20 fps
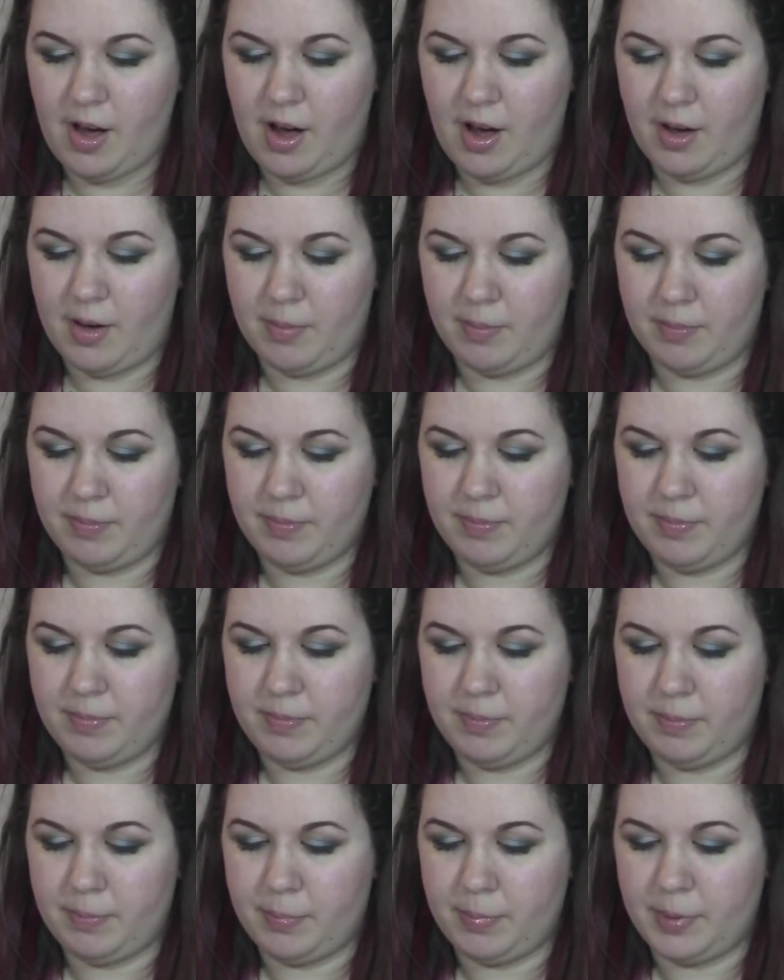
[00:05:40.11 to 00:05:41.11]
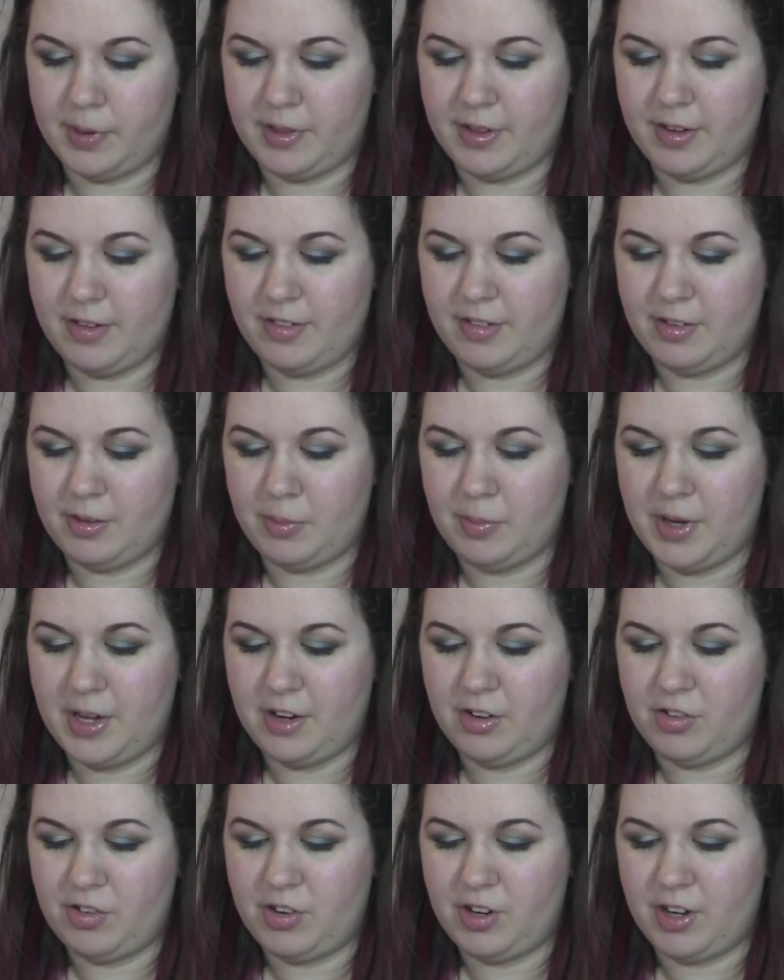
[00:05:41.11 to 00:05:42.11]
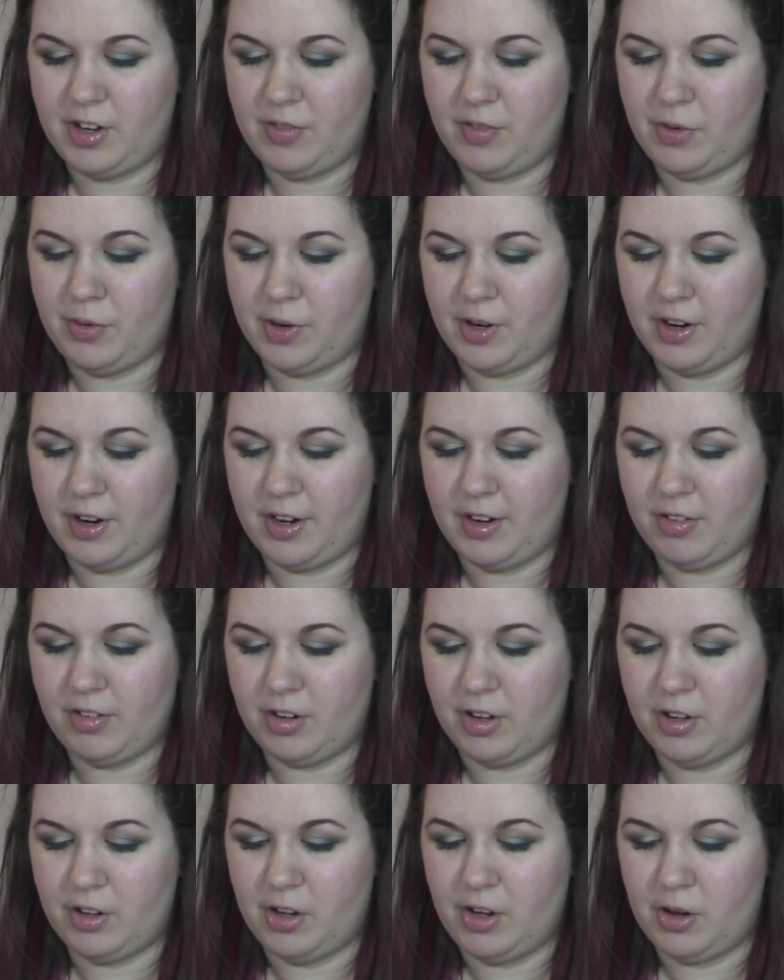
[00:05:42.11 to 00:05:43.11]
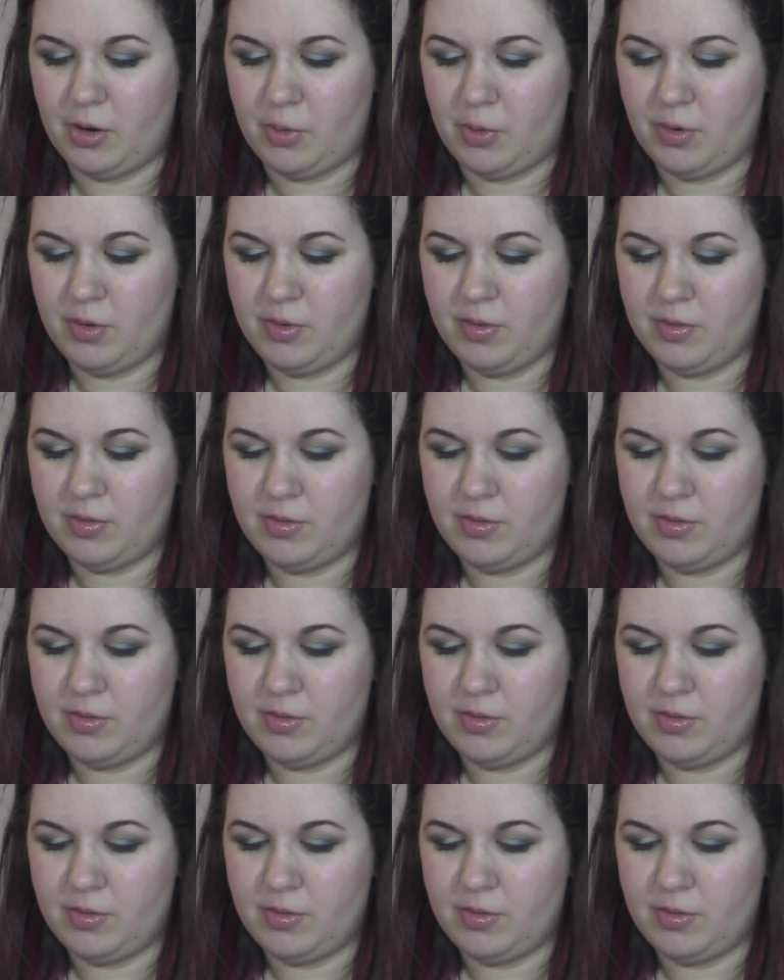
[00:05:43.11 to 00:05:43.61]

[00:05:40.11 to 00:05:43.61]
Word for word: um, but they still manage to give you a nice glow.